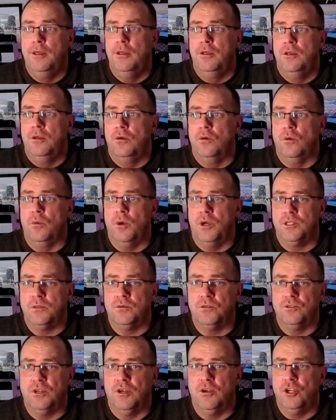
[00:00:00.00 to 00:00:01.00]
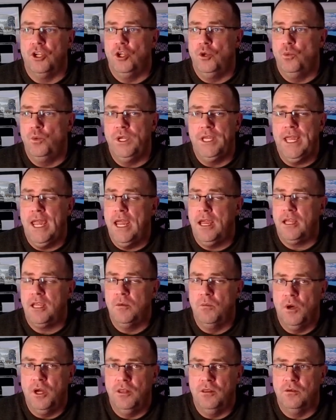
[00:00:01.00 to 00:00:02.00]
or possible drowning, we can't
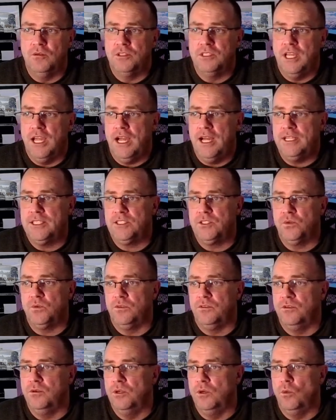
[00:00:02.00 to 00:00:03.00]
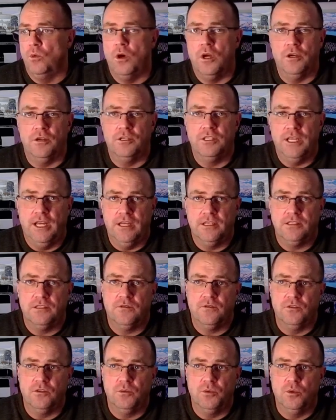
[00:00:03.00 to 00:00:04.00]
combine those tasks with doing water tests
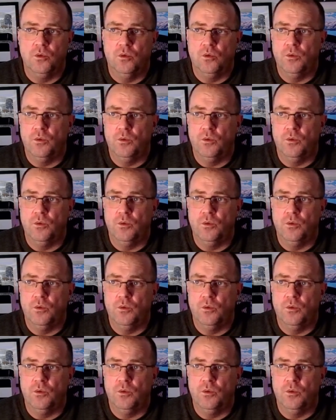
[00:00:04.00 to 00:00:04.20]
for the pool.